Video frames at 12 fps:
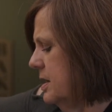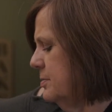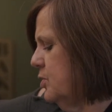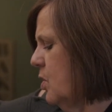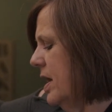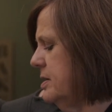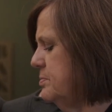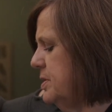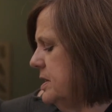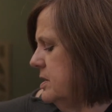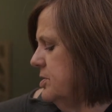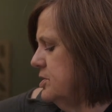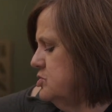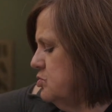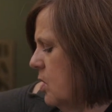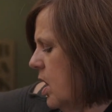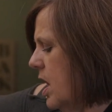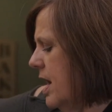quite a bit of the
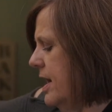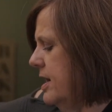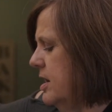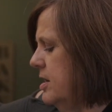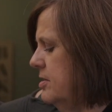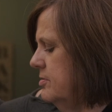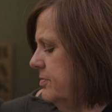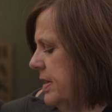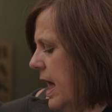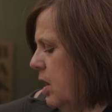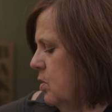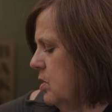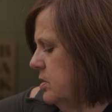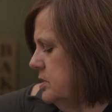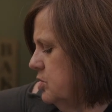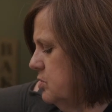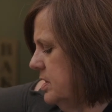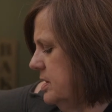dry flour
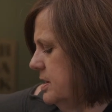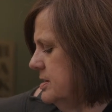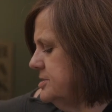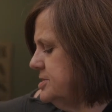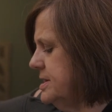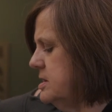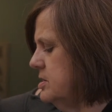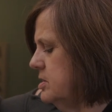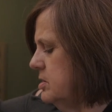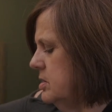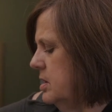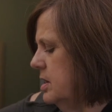ingredients here.